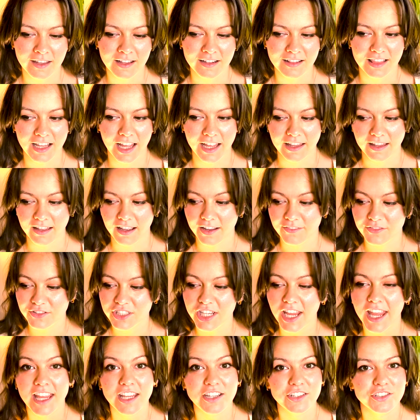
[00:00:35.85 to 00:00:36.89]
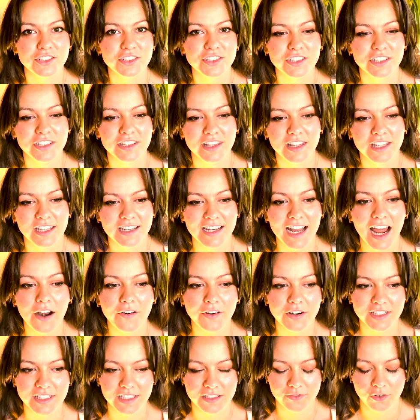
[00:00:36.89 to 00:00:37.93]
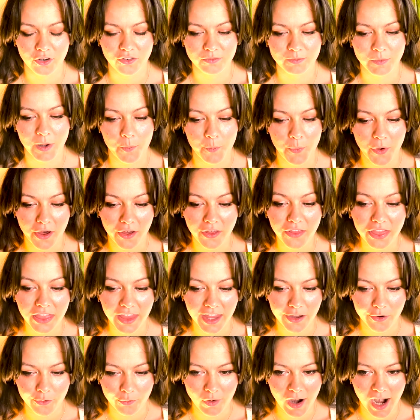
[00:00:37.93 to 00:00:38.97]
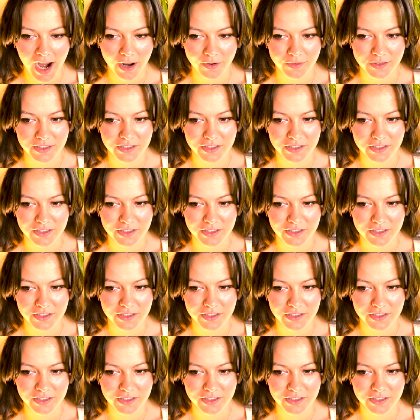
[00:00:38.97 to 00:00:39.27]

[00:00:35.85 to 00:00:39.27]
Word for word: like I've changed the narrative of my birthday around.